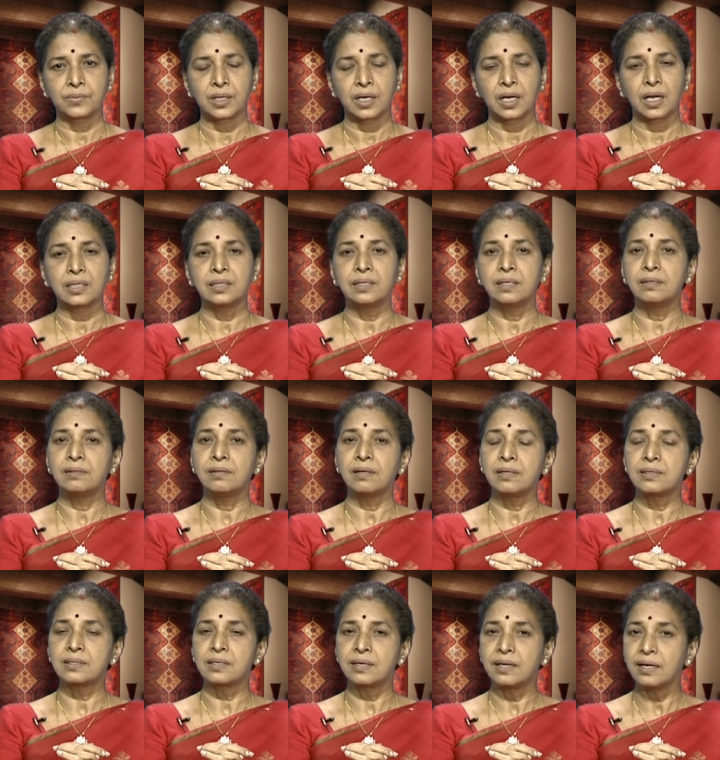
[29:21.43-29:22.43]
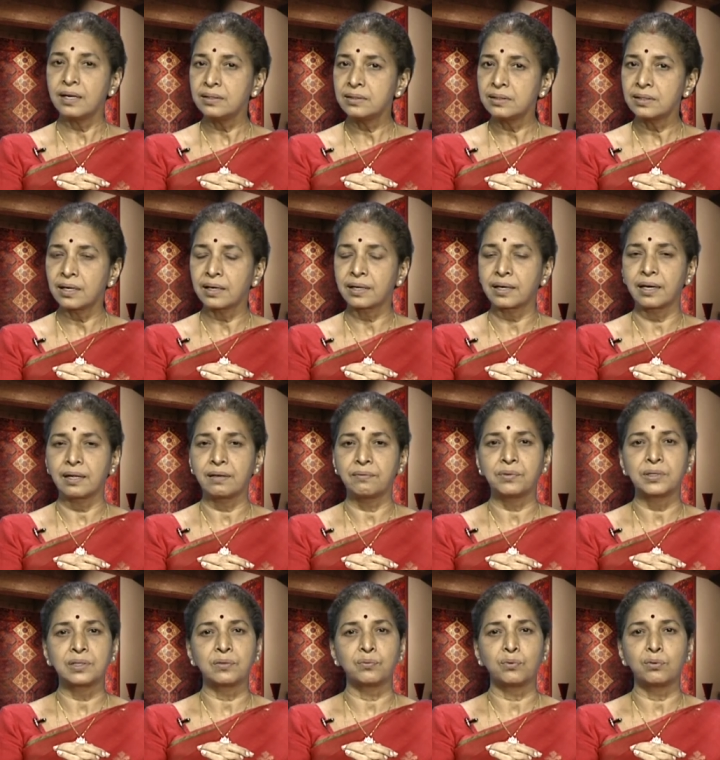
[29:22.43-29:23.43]
And then there is a danger again with
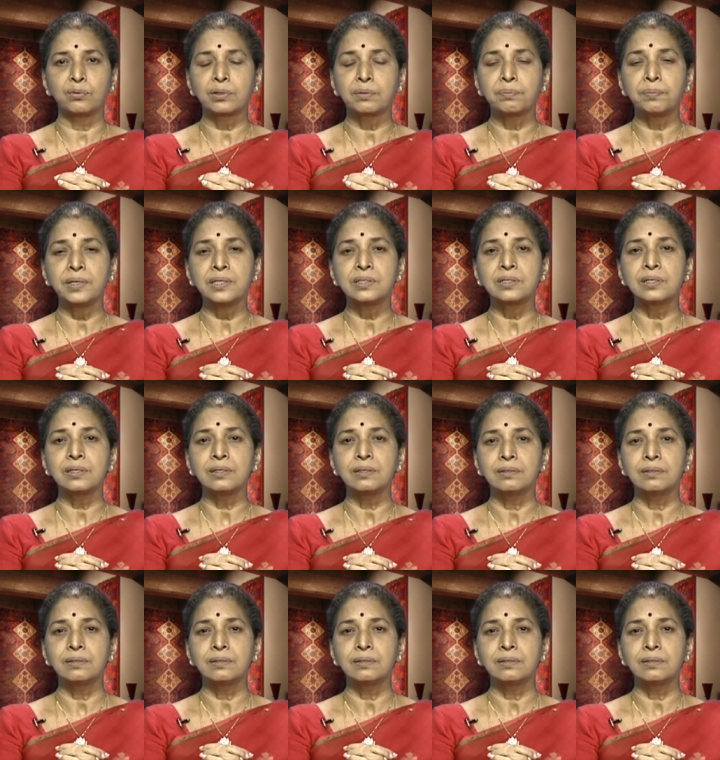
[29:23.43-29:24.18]
over bleaching